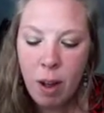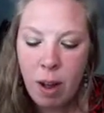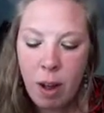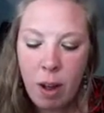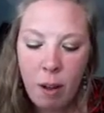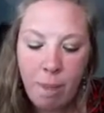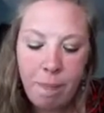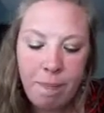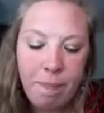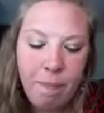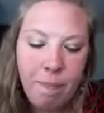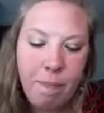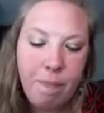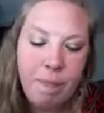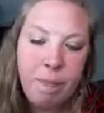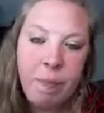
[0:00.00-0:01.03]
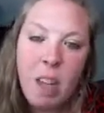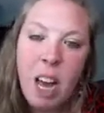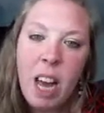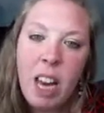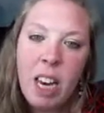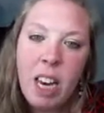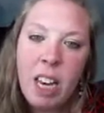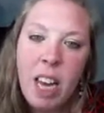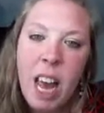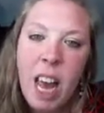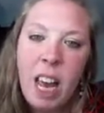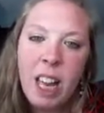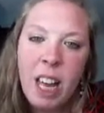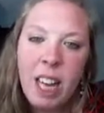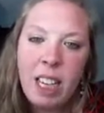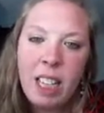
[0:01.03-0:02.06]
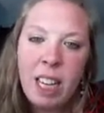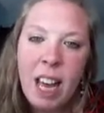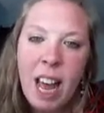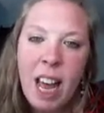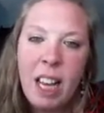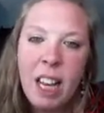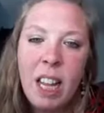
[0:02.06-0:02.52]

And yeah, thanks again.